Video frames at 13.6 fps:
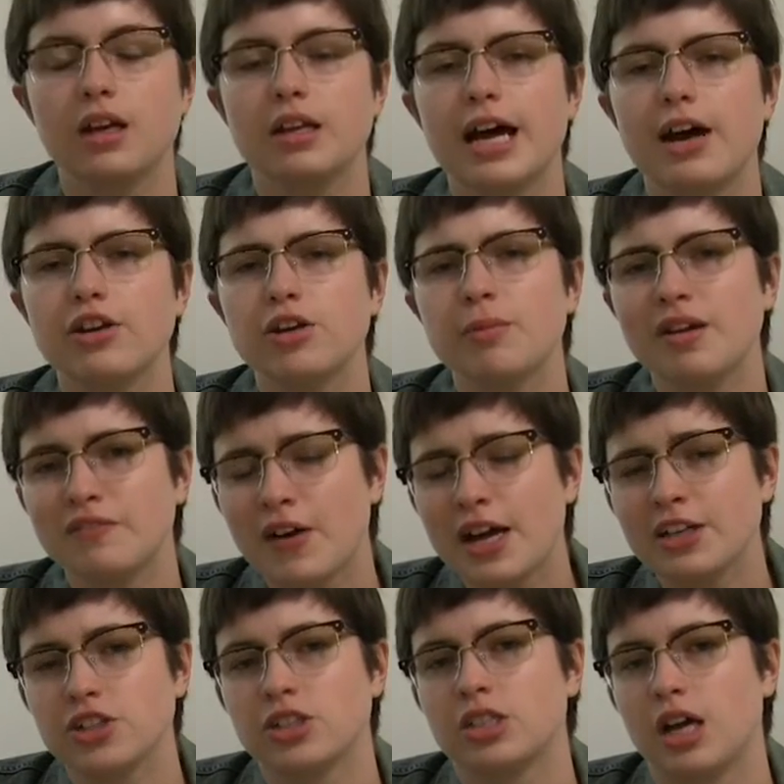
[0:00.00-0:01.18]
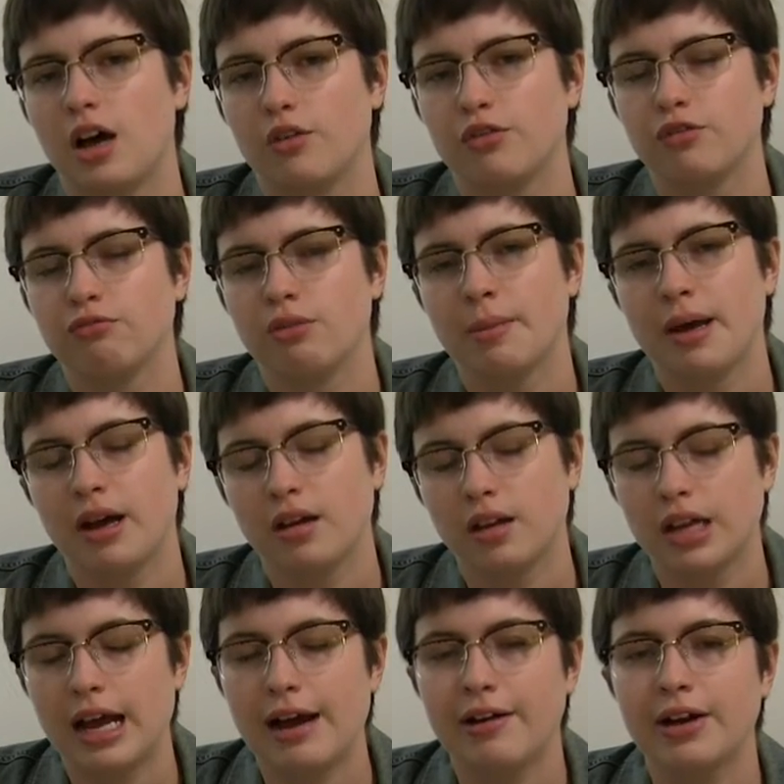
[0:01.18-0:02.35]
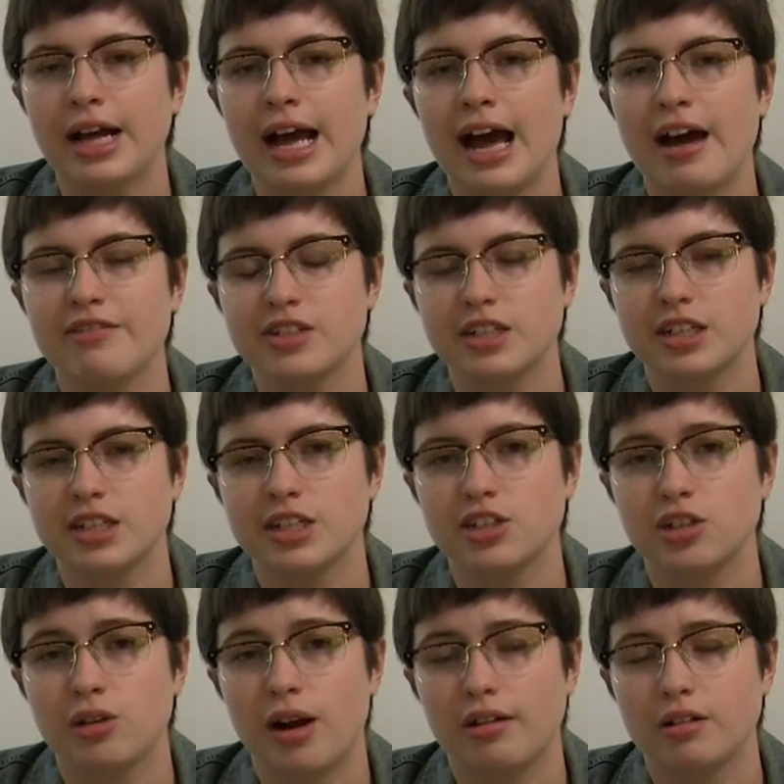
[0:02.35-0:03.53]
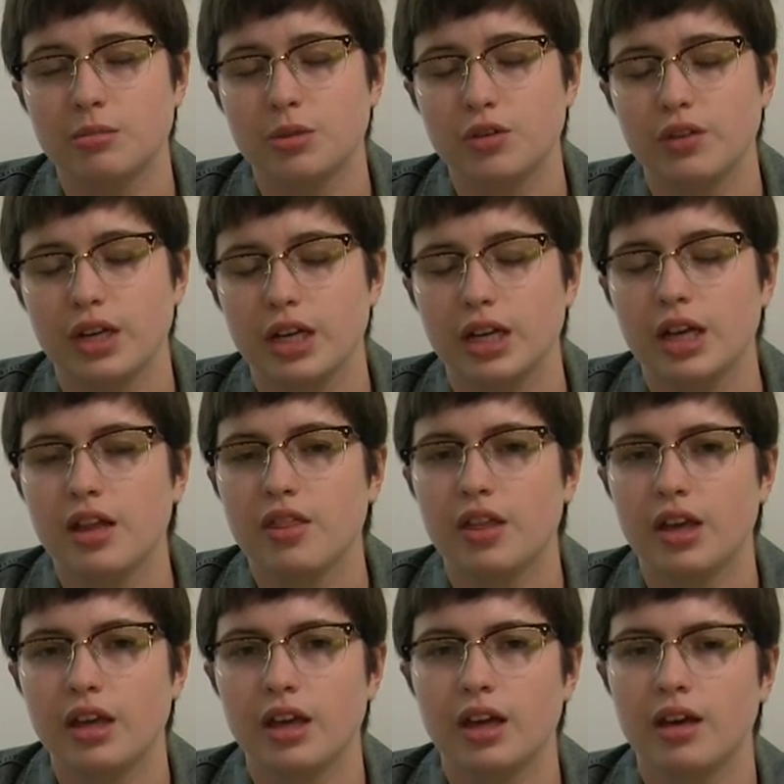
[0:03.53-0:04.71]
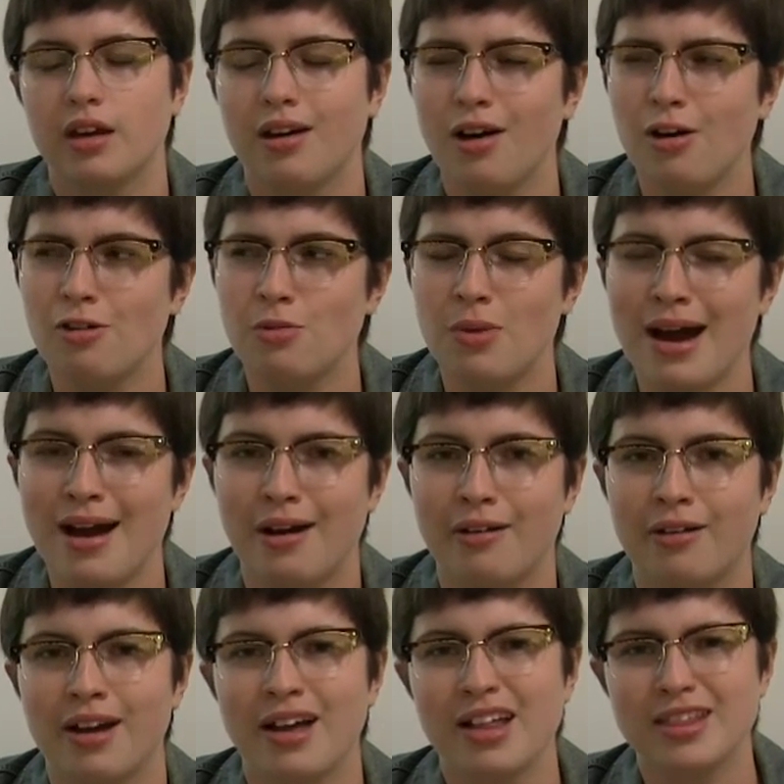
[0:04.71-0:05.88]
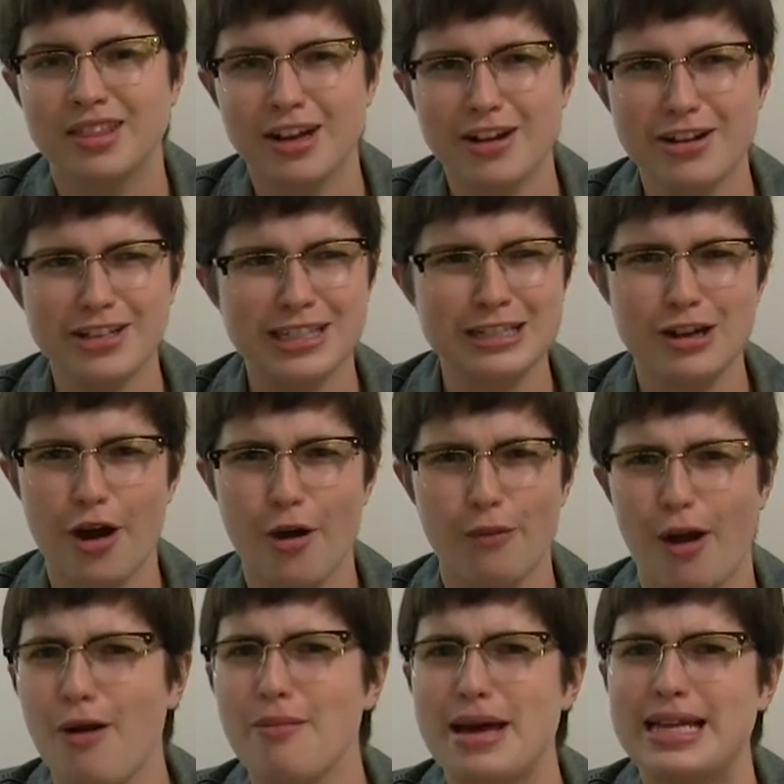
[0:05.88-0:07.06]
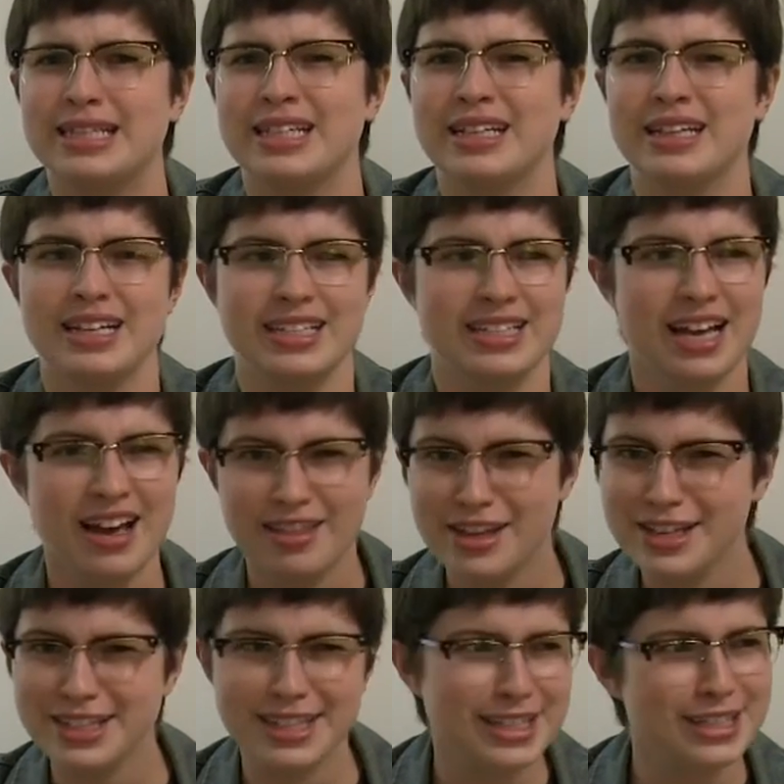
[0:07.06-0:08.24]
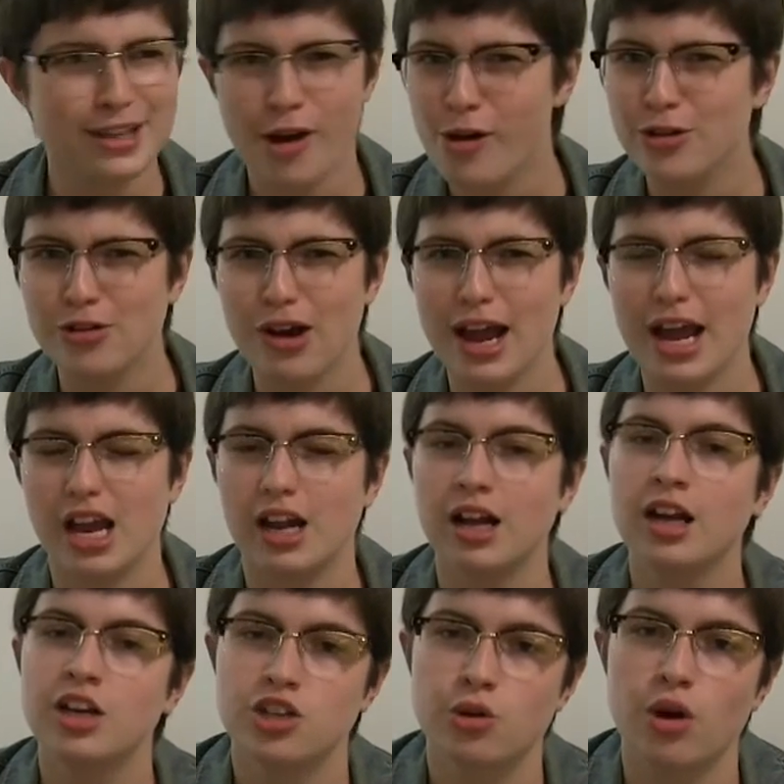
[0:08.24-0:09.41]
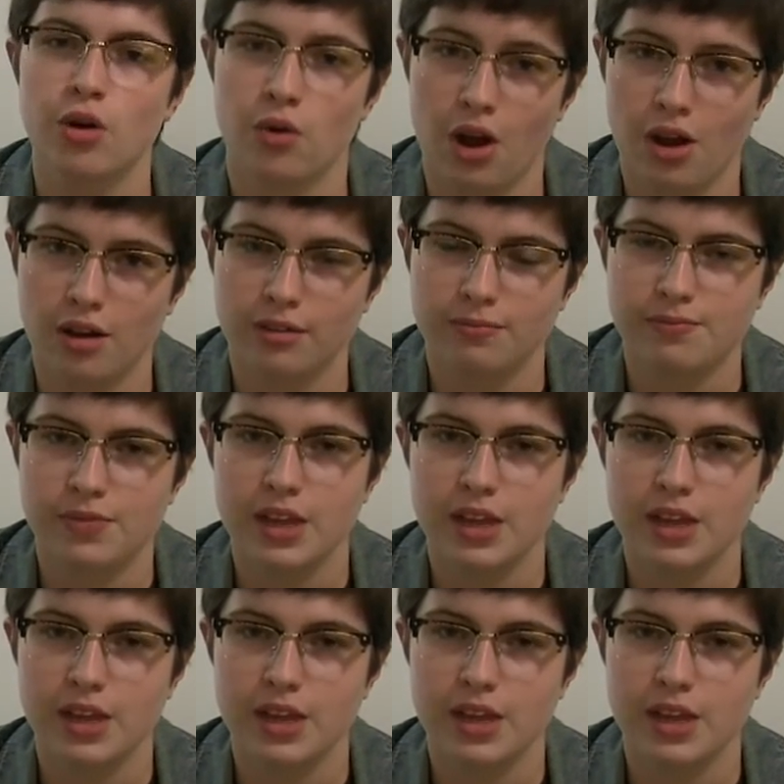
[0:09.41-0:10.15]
Now, you may find yourself about an hour and a half into this 2-hour movie thinking, oh wow, there's no romance in this. This is so great. You are wrong.